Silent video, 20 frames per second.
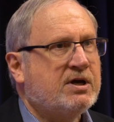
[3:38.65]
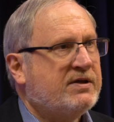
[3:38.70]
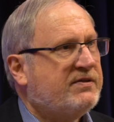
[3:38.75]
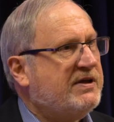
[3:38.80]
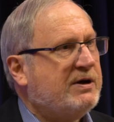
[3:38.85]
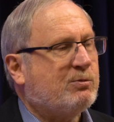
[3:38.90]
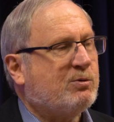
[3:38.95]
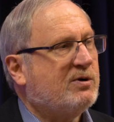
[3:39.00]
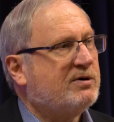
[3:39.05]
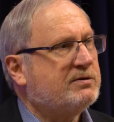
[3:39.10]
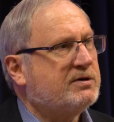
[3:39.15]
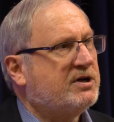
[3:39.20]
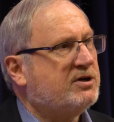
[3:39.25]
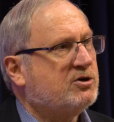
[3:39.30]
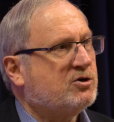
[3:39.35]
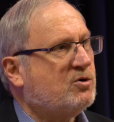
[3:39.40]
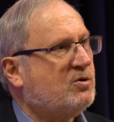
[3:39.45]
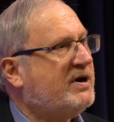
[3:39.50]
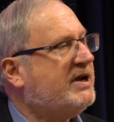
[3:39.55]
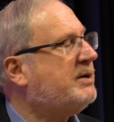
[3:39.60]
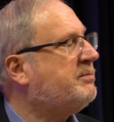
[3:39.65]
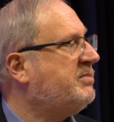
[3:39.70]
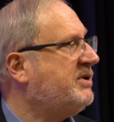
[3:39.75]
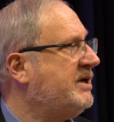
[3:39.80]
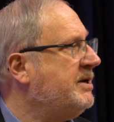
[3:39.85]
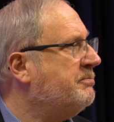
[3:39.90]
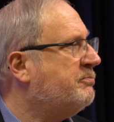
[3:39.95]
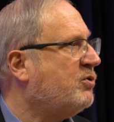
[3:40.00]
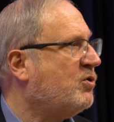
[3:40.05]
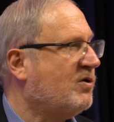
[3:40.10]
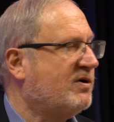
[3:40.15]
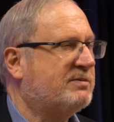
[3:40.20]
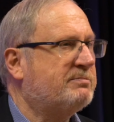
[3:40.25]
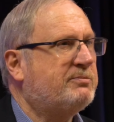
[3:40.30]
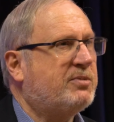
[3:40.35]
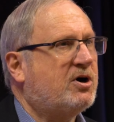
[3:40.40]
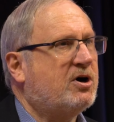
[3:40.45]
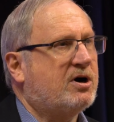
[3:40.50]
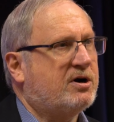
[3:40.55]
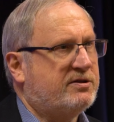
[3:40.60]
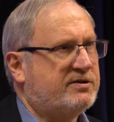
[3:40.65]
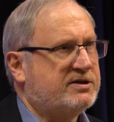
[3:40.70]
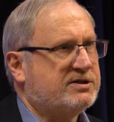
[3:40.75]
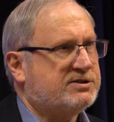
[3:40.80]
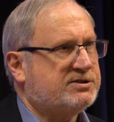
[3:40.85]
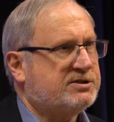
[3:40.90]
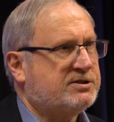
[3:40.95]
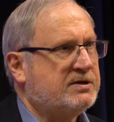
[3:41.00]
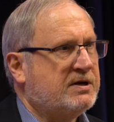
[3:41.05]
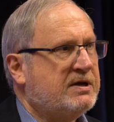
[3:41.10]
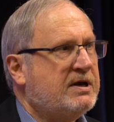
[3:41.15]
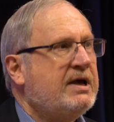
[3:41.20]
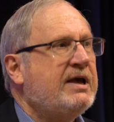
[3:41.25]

They were an incredibly important part of this.